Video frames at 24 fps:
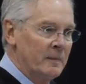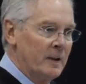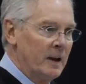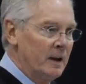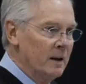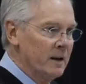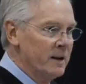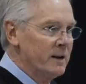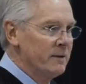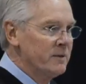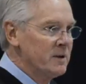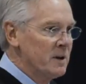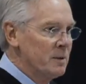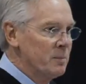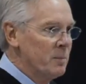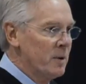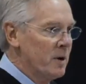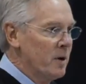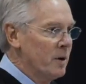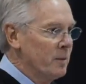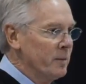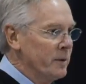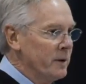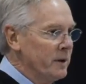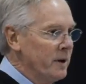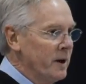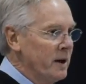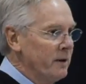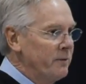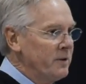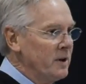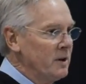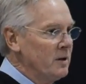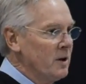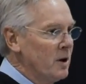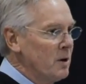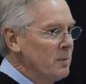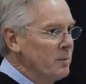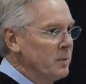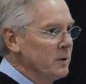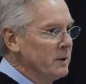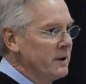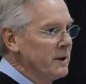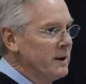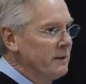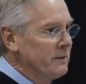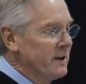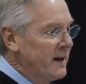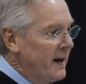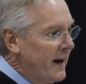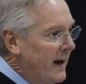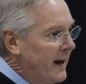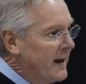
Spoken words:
They live in the moment. And if you don't believe it,